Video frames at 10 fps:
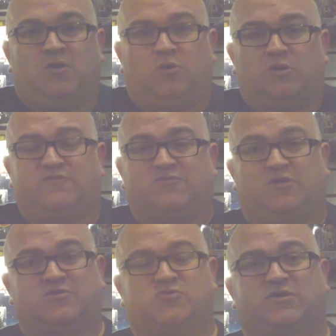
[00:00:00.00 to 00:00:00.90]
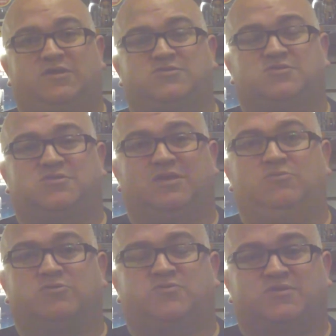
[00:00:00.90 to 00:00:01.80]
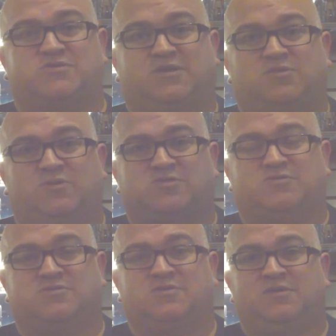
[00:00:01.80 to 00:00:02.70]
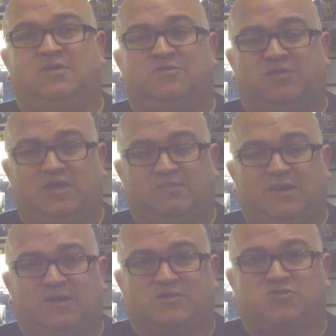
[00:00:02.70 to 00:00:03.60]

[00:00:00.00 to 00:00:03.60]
Or if you've got a toy collection to sell or want to ask us any questions, the email is